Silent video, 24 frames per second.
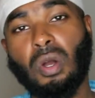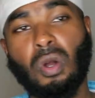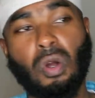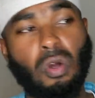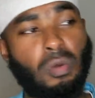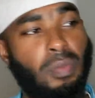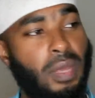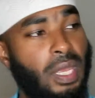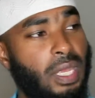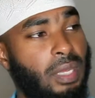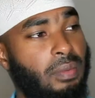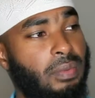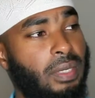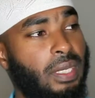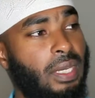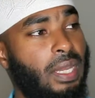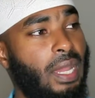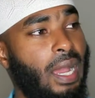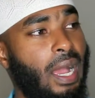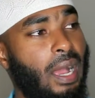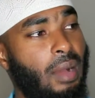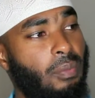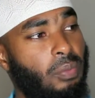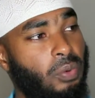Ubay ibn
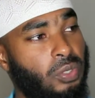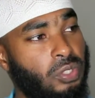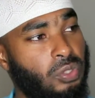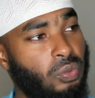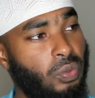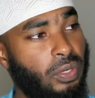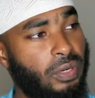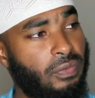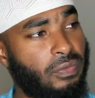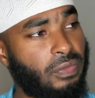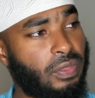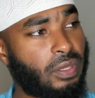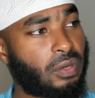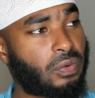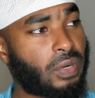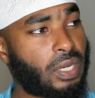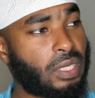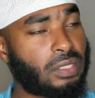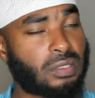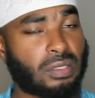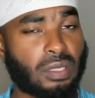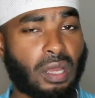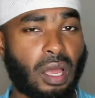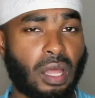Ka'ab was one of the
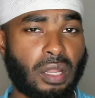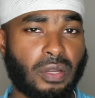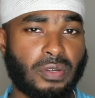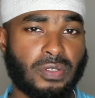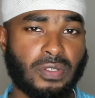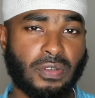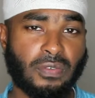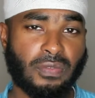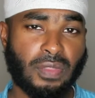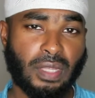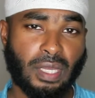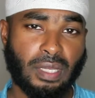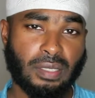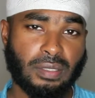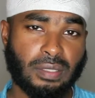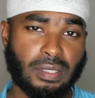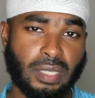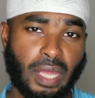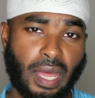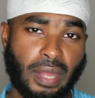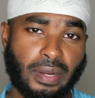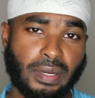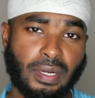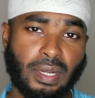great scholars of the
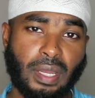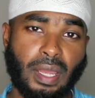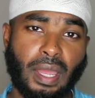Ansar.